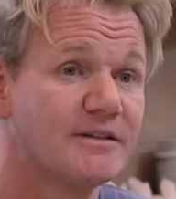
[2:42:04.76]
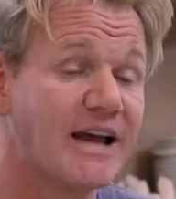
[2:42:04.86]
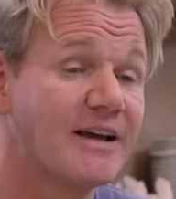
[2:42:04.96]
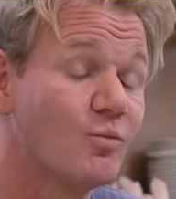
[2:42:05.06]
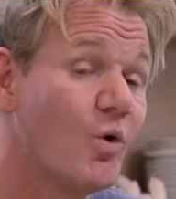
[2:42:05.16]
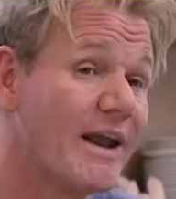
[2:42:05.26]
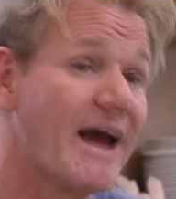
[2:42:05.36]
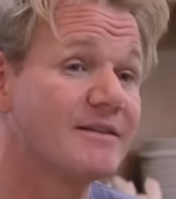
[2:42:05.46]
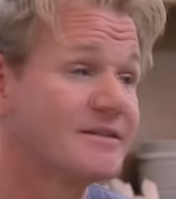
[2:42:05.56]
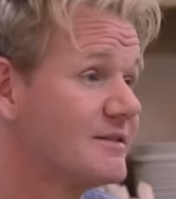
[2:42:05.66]
take 1
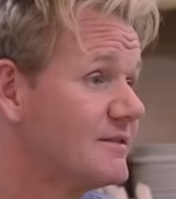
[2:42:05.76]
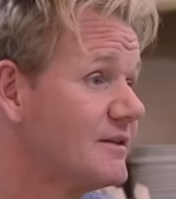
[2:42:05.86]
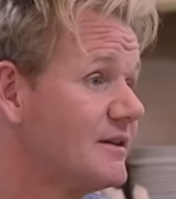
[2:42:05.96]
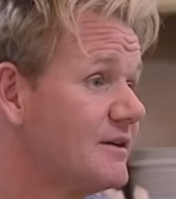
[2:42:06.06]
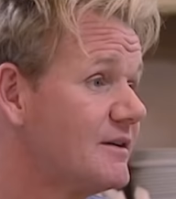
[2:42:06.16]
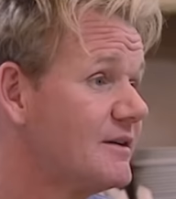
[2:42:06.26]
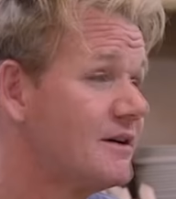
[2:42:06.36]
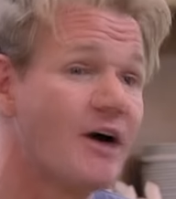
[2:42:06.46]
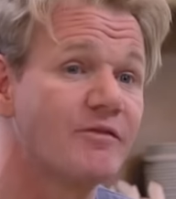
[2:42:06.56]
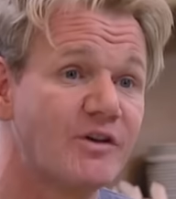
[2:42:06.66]
ounce
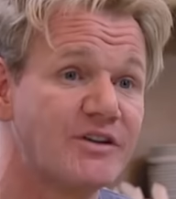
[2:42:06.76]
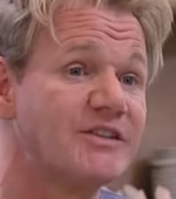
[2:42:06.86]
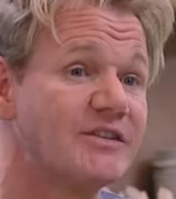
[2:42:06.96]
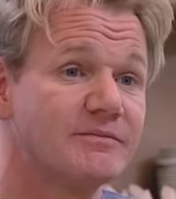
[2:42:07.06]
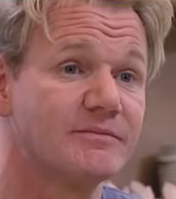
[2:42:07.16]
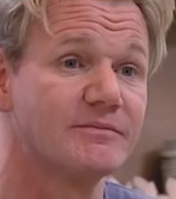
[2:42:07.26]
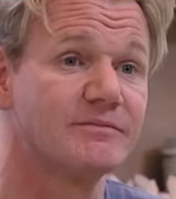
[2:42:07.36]
of criticism.